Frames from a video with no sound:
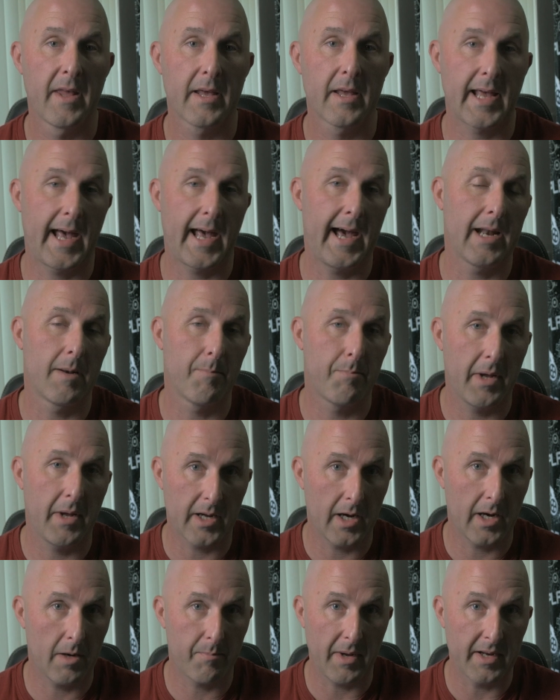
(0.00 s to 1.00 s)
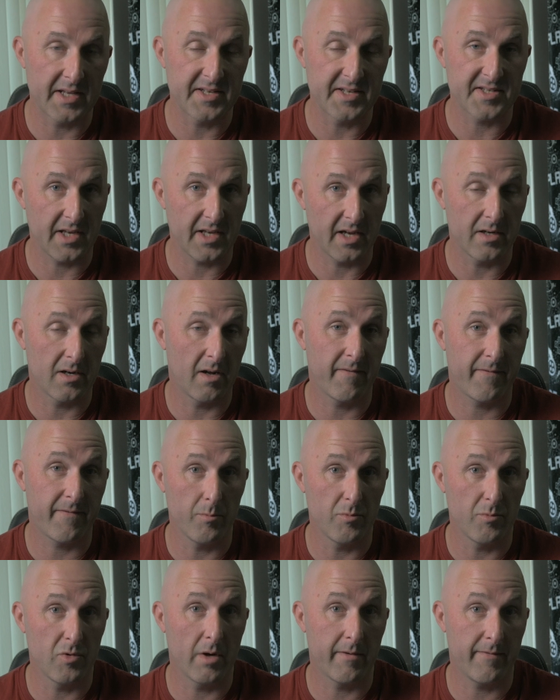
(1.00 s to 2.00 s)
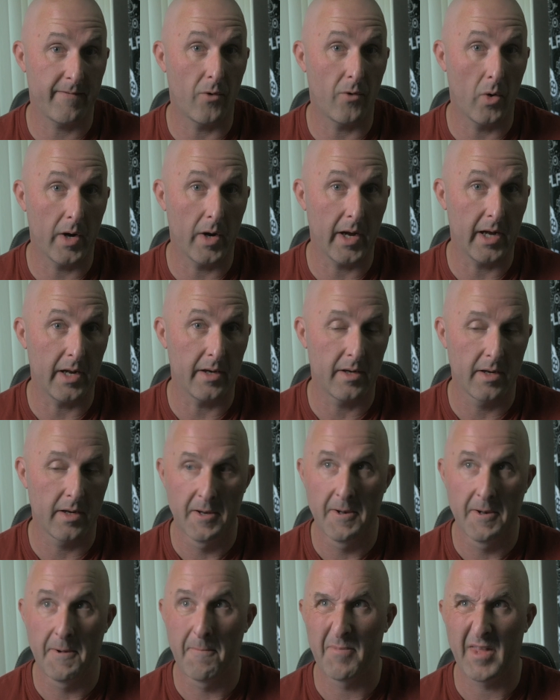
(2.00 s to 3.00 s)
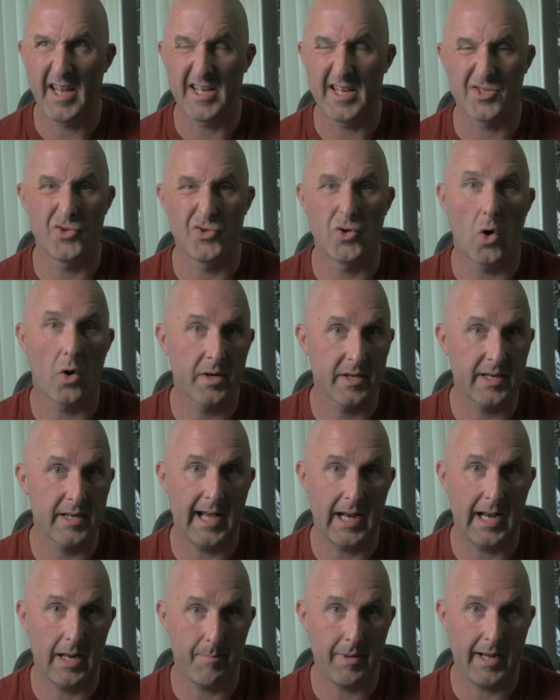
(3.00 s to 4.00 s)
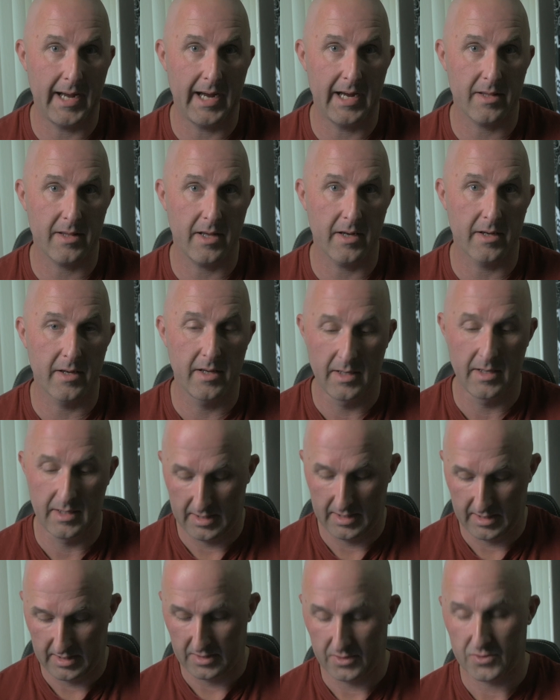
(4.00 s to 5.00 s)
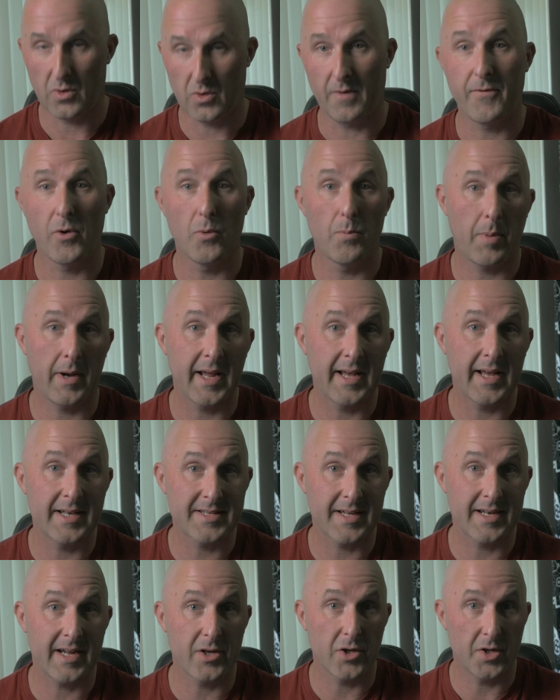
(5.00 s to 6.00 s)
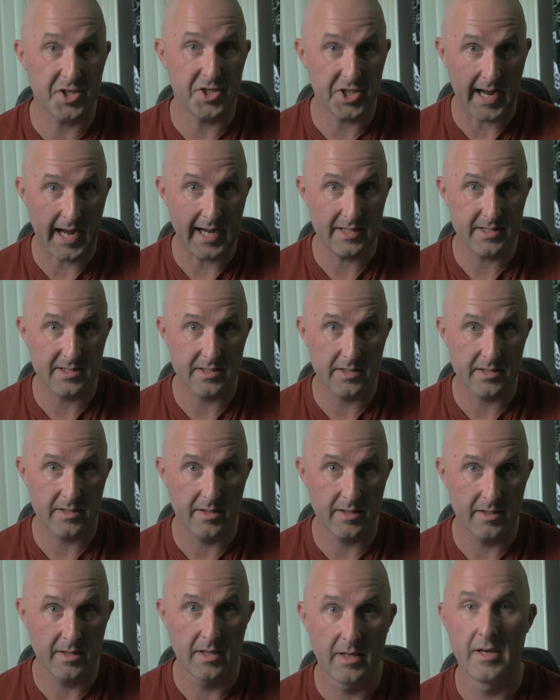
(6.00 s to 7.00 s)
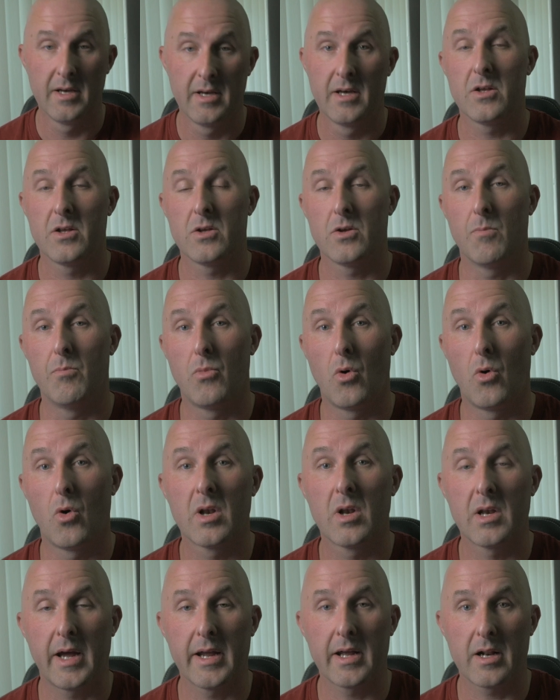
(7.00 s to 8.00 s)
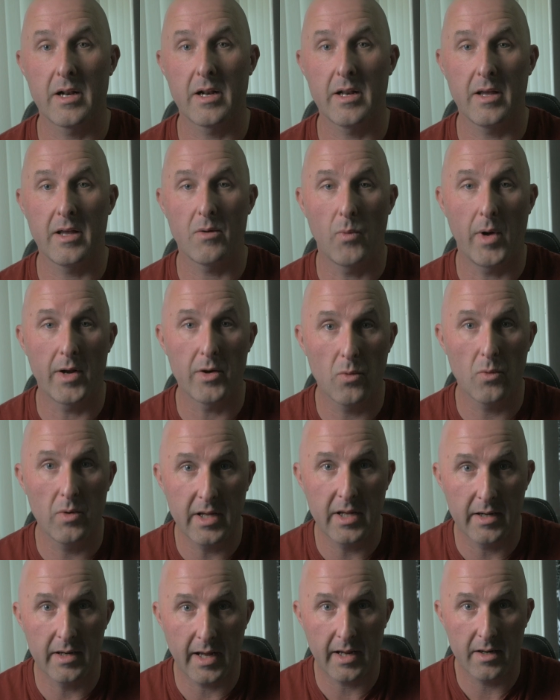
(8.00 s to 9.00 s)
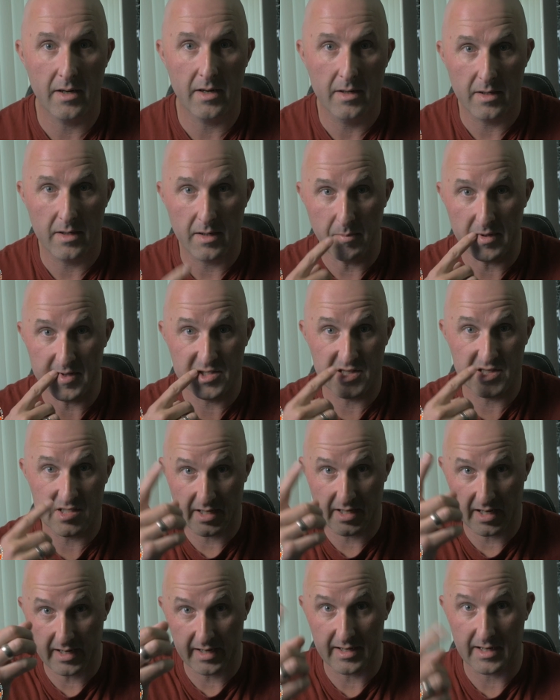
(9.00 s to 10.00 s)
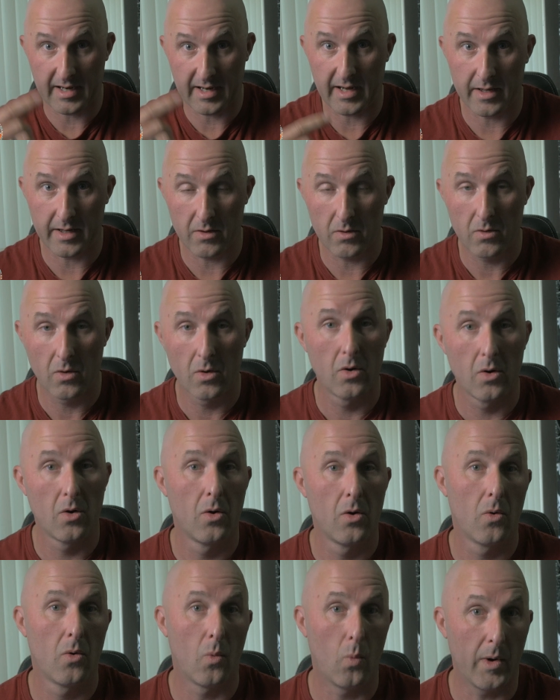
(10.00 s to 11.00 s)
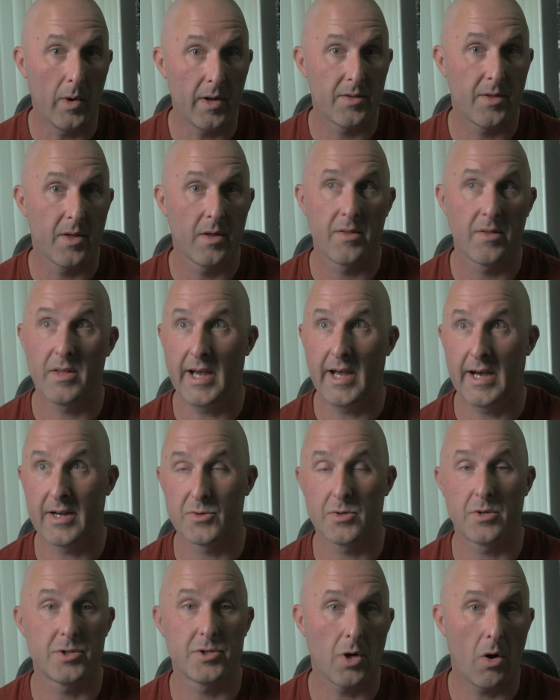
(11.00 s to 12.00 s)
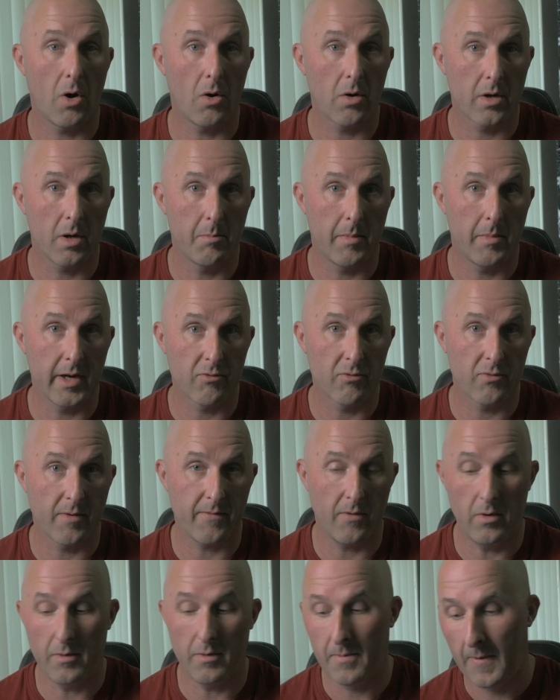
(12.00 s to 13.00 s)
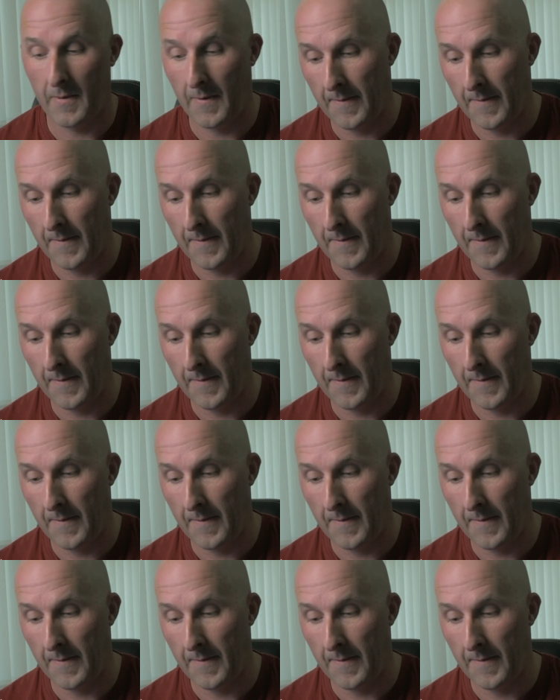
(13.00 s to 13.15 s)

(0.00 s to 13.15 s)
can pick up any signal from your forehead. It's not telepathic. So if you place it at your chest, you're more likely when you lean in to be still in line with the actual shotgun microphone.